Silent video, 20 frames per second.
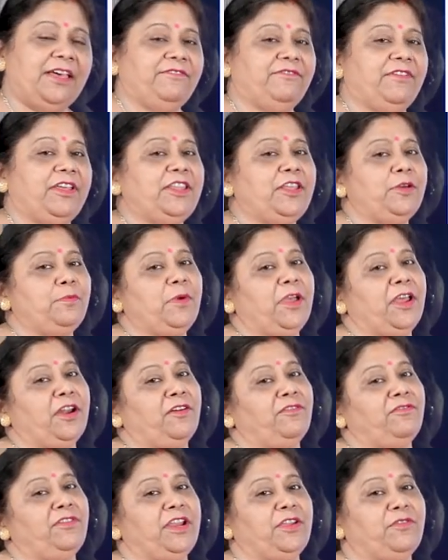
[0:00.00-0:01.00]
when the pair
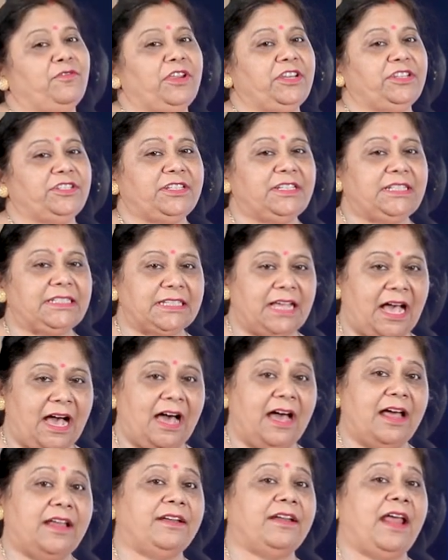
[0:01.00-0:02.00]
of equations
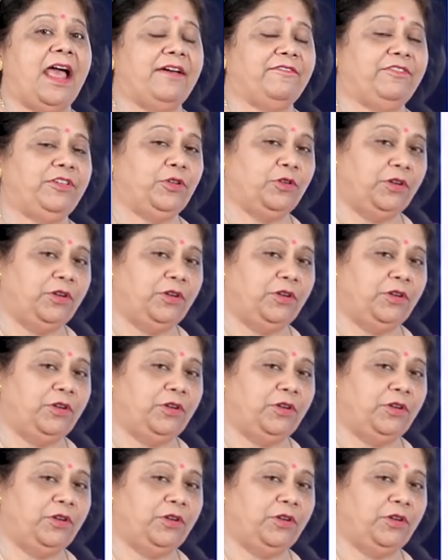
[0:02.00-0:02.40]
are having